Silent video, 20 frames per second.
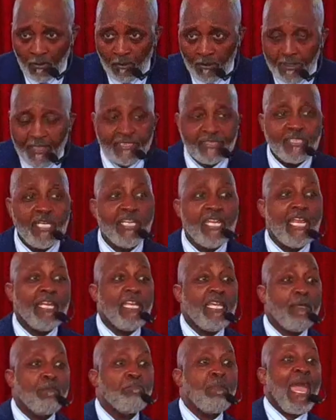Is it
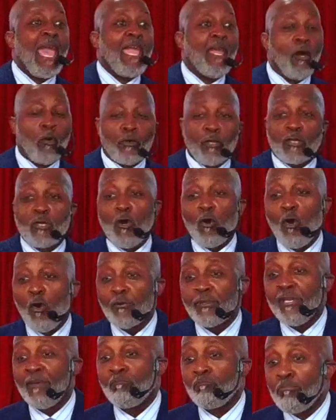any mayo to go
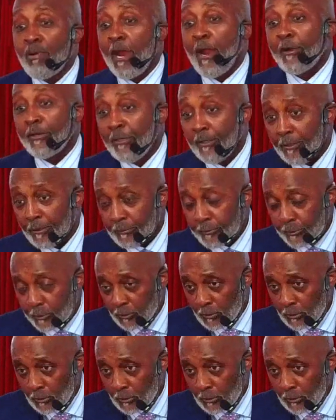on them burgers?